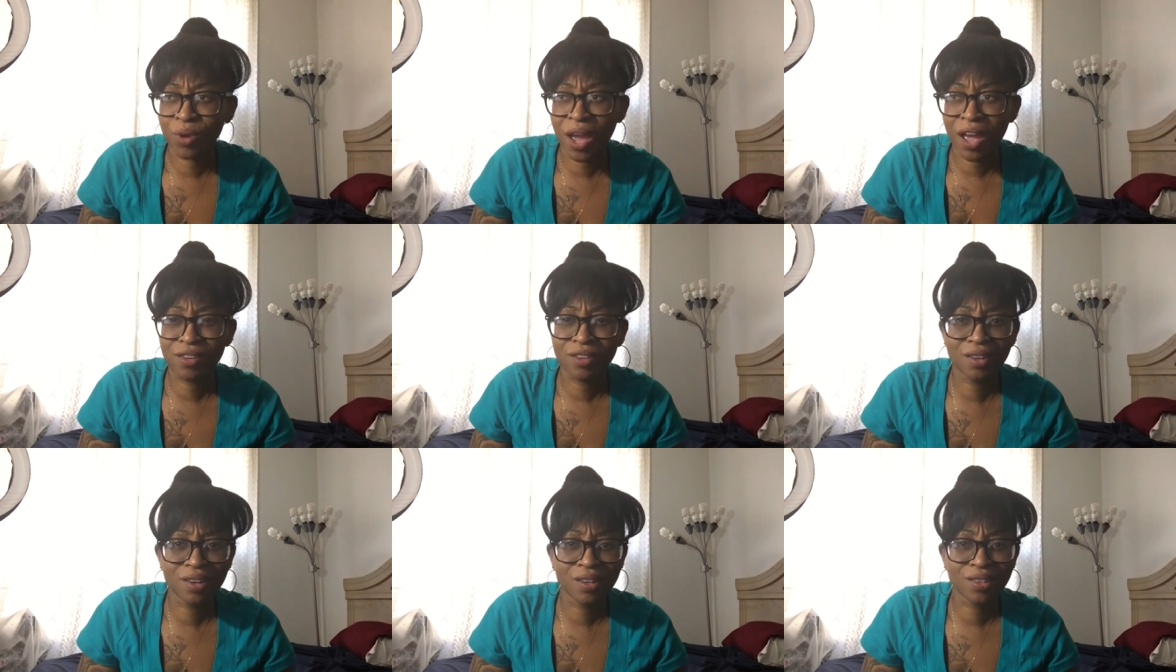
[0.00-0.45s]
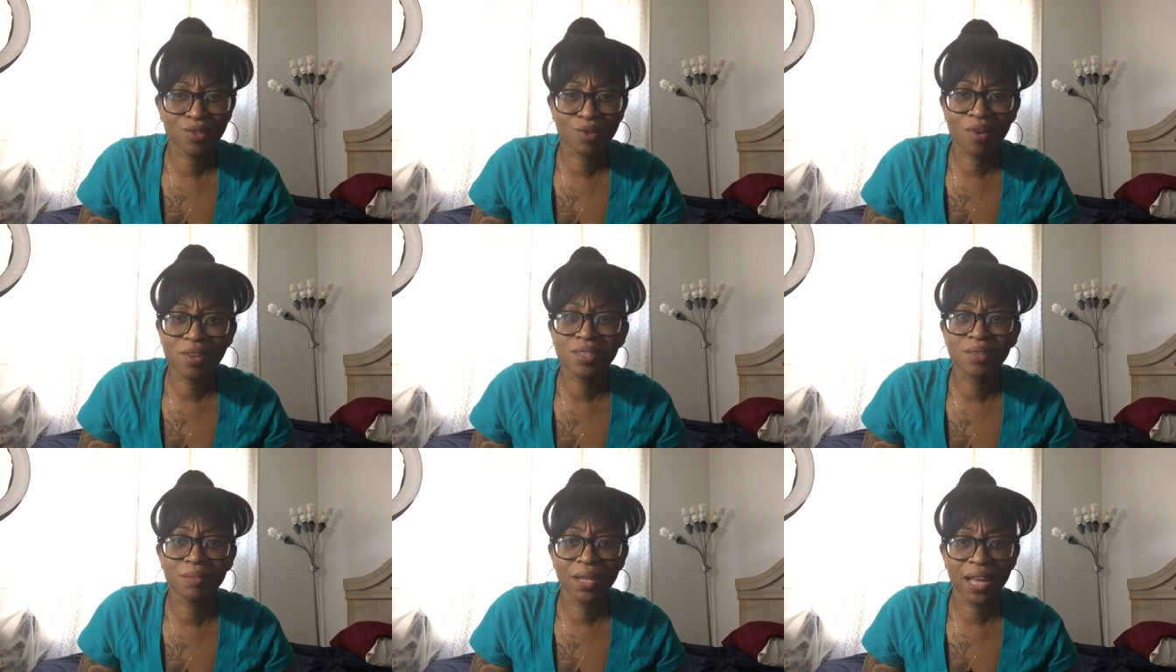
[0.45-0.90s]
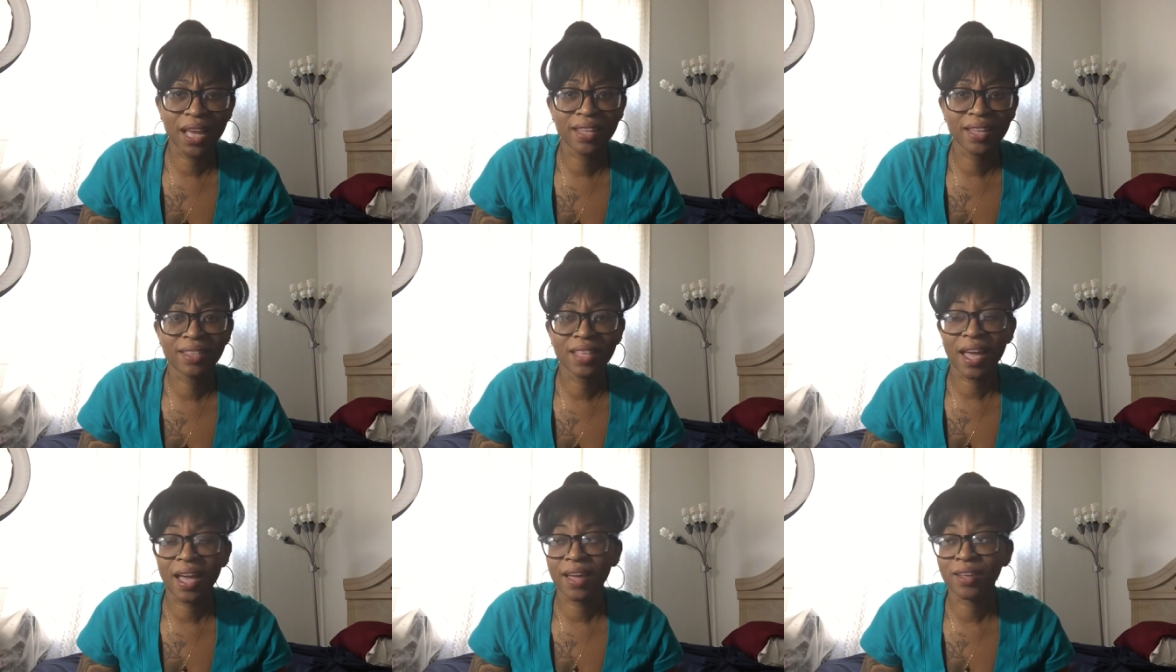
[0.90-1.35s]
How you going to talk to me
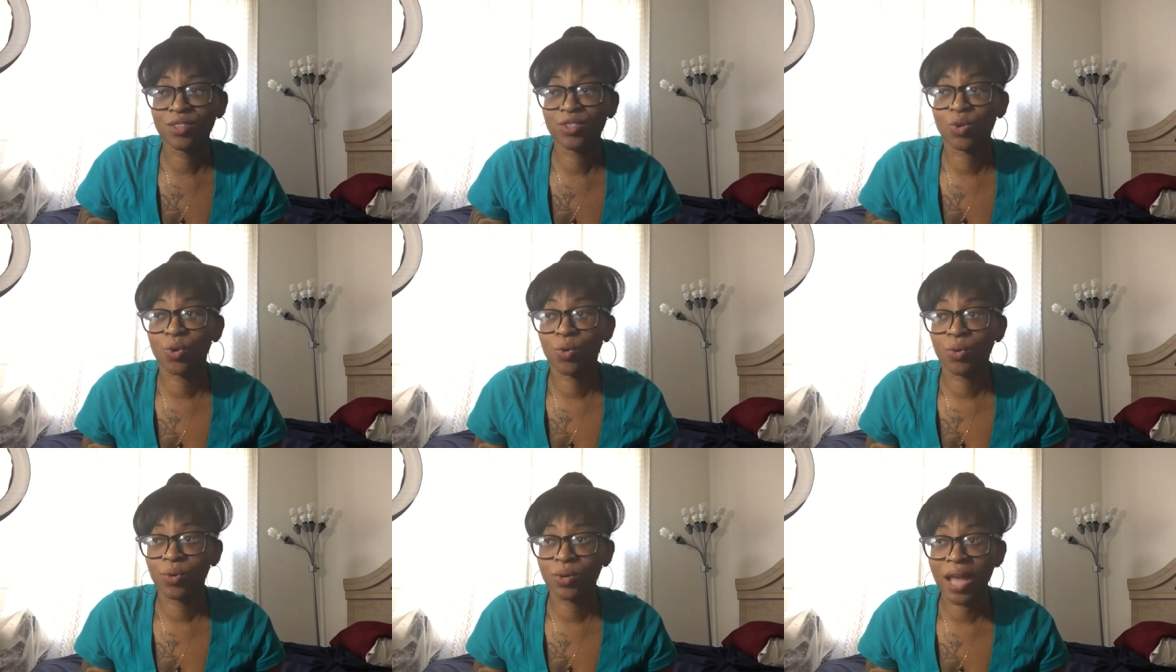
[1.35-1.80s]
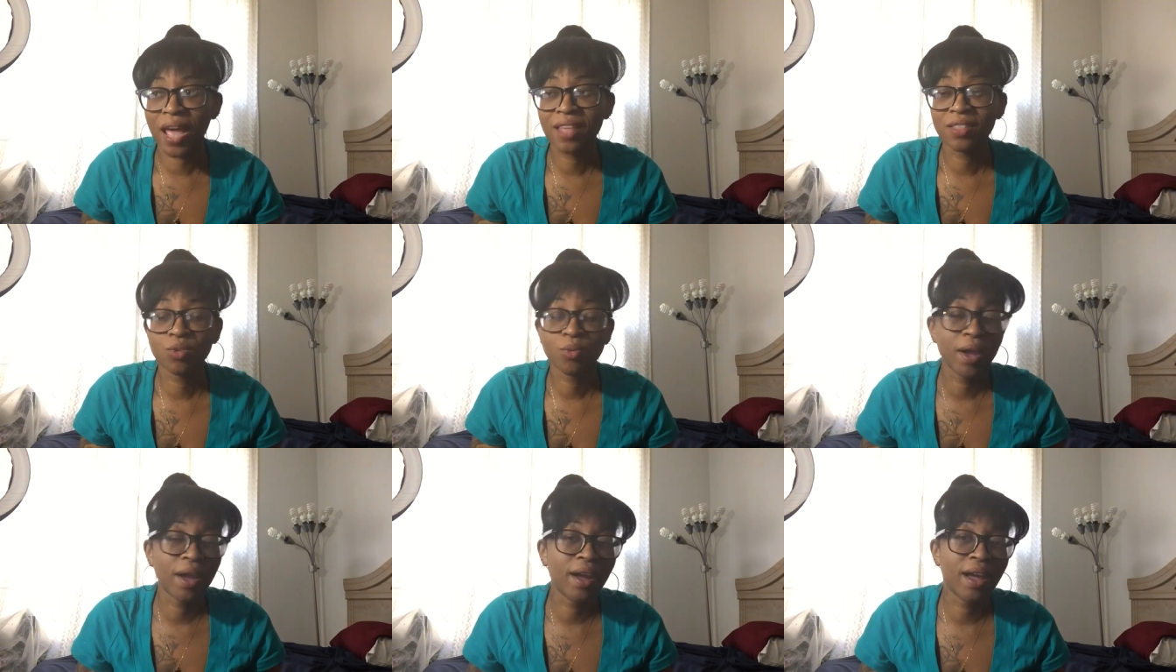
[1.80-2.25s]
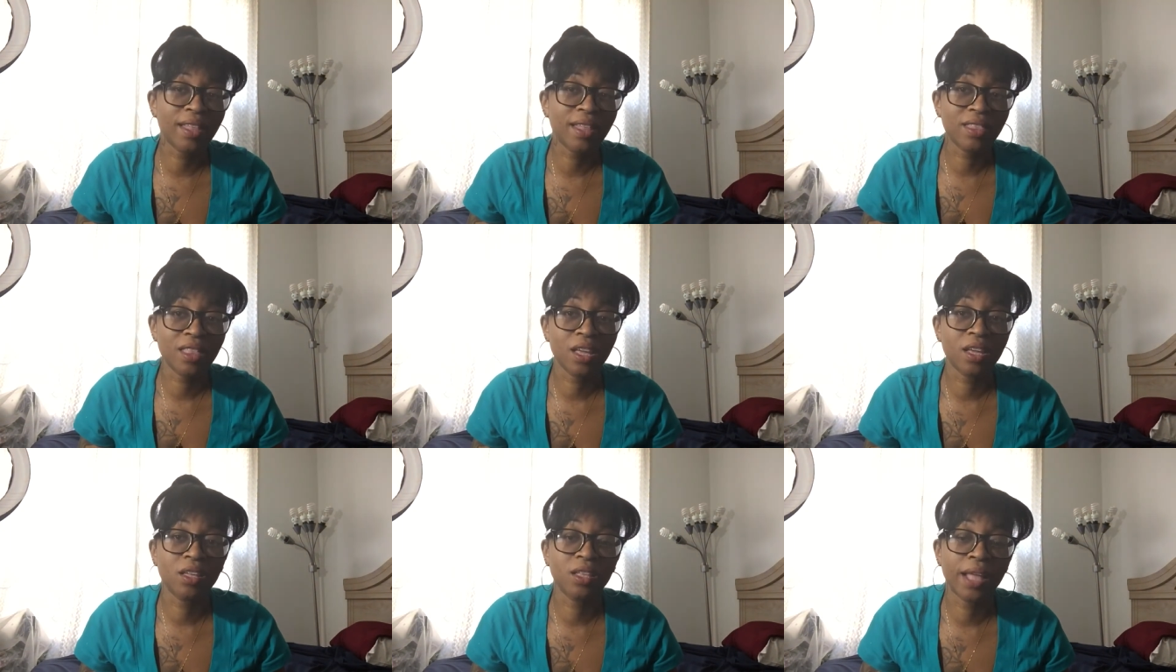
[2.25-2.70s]
like that? So that's where I
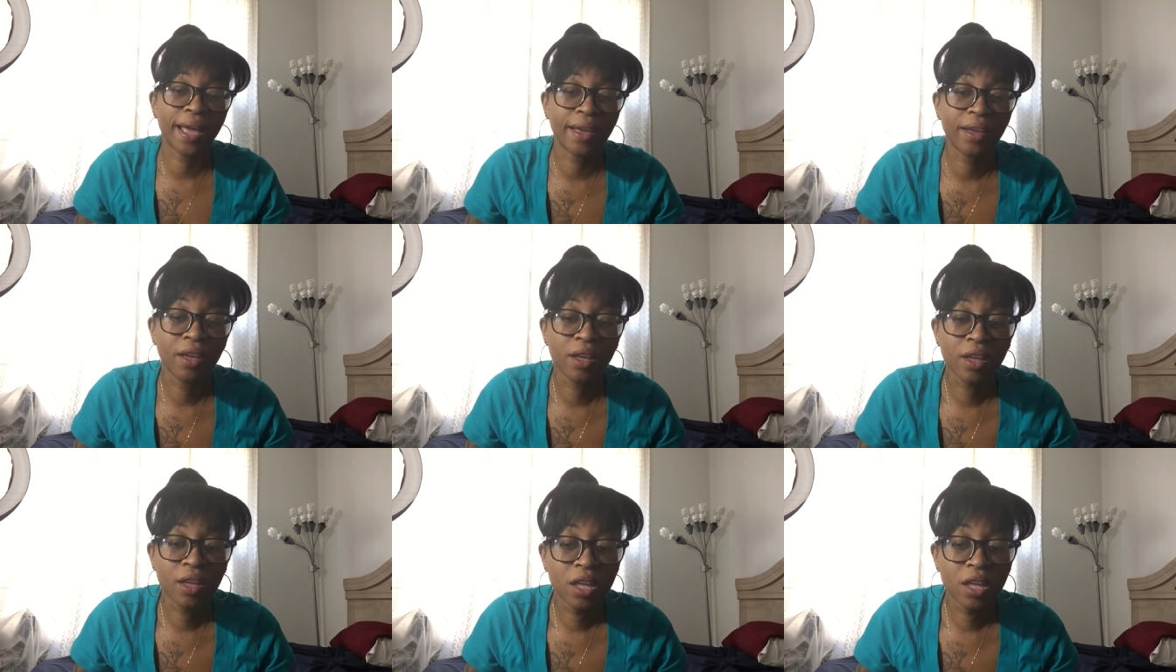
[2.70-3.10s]
think like